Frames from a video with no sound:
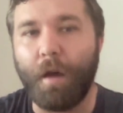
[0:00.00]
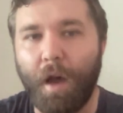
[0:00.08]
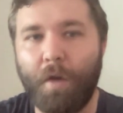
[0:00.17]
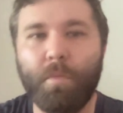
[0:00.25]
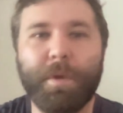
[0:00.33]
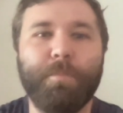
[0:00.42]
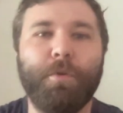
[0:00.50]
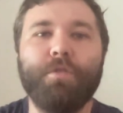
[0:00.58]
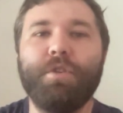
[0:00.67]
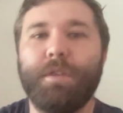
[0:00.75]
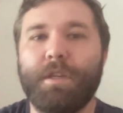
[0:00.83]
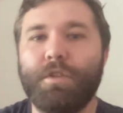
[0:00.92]
I will be
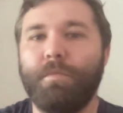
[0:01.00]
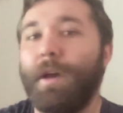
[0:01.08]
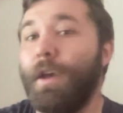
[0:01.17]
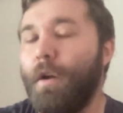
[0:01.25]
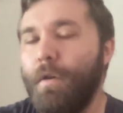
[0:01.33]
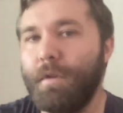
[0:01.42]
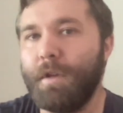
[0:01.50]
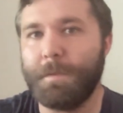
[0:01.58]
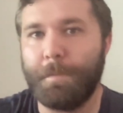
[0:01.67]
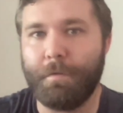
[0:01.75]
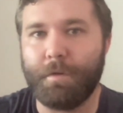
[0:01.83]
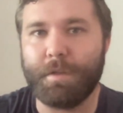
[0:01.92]
approaching this from my own
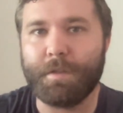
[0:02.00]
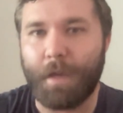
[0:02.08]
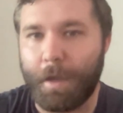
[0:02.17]
experience